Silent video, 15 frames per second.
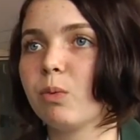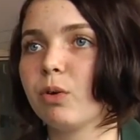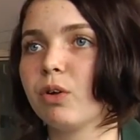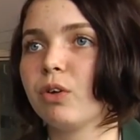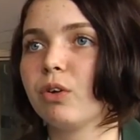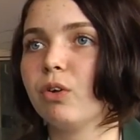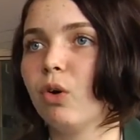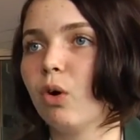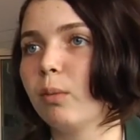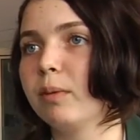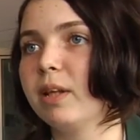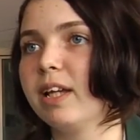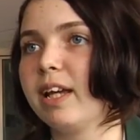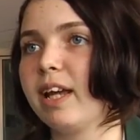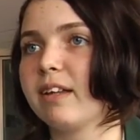wouldn't
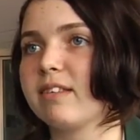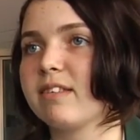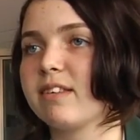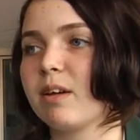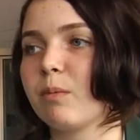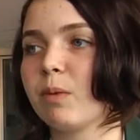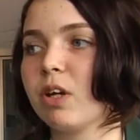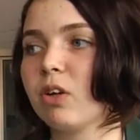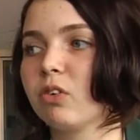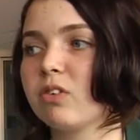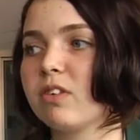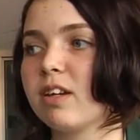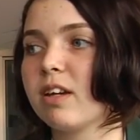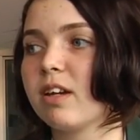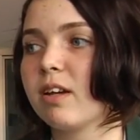normally get to see and we got
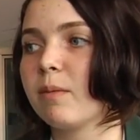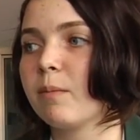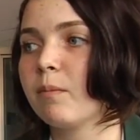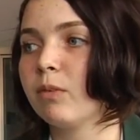to